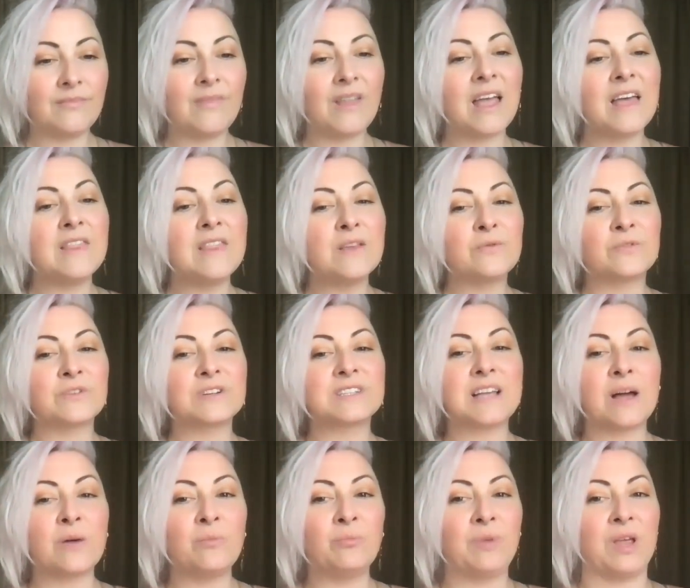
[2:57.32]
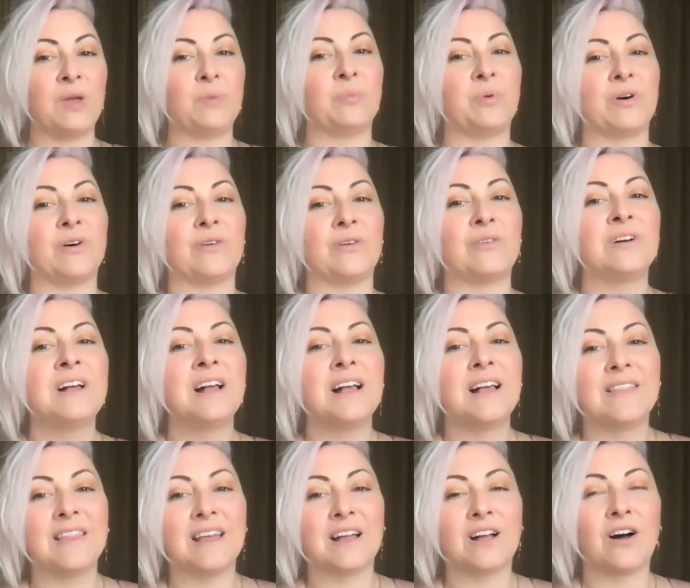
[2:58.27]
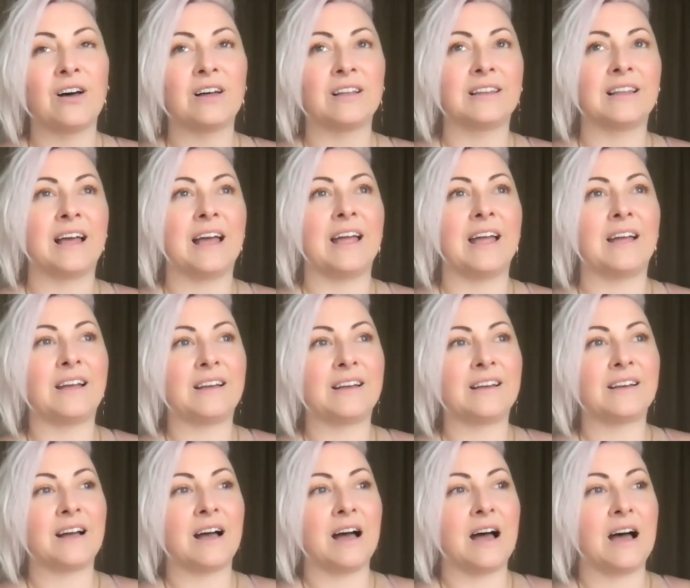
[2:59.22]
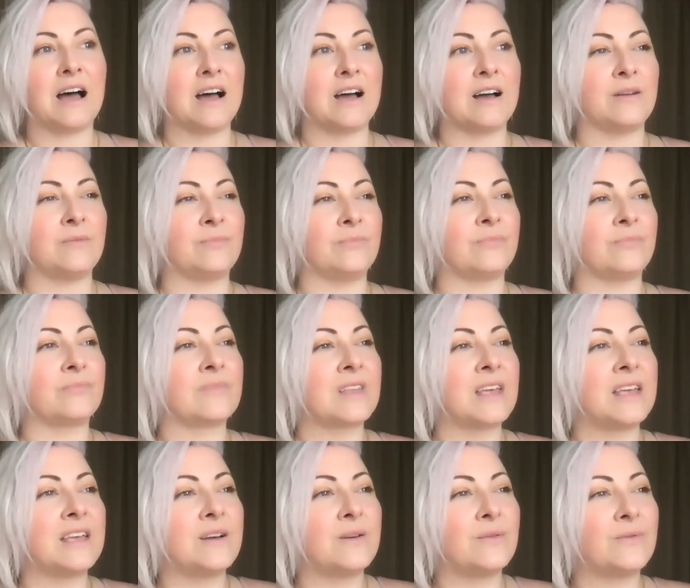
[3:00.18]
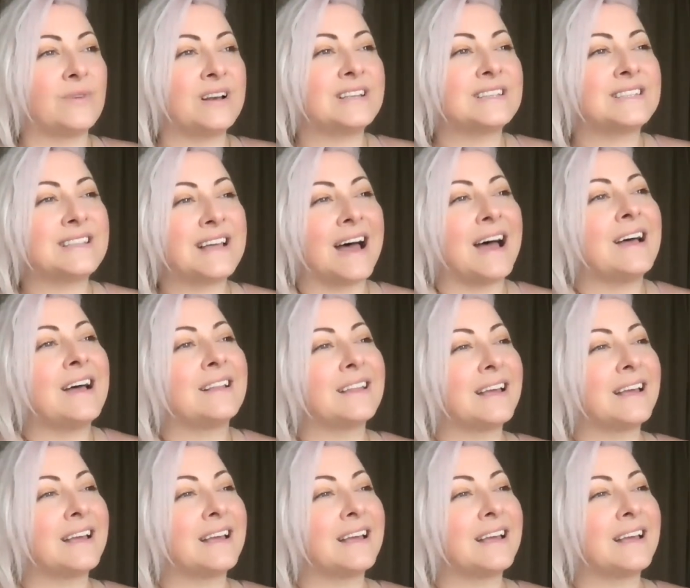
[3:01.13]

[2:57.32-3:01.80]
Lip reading: And then for some people, they call it like, what is that?